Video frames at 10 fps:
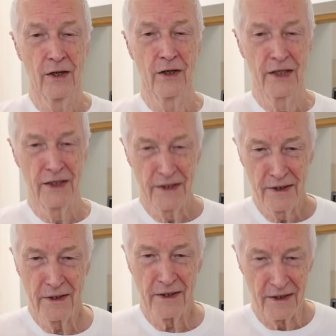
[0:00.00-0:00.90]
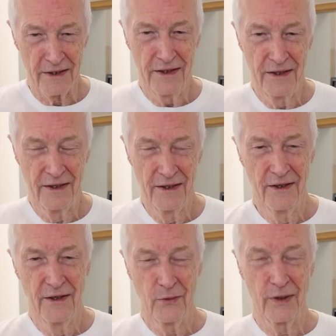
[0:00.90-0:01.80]
And he did say,
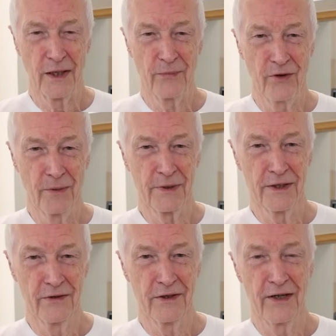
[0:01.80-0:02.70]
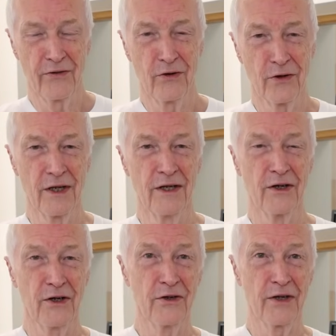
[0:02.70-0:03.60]
without prompting, that he thought
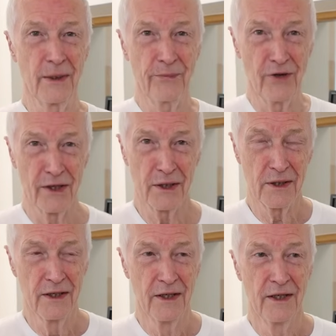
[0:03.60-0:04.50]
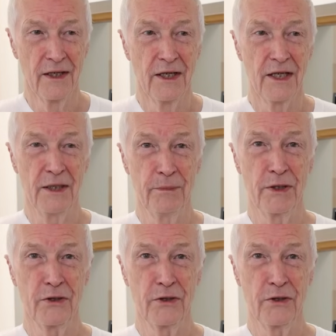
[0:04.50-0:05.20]
at that price it'd be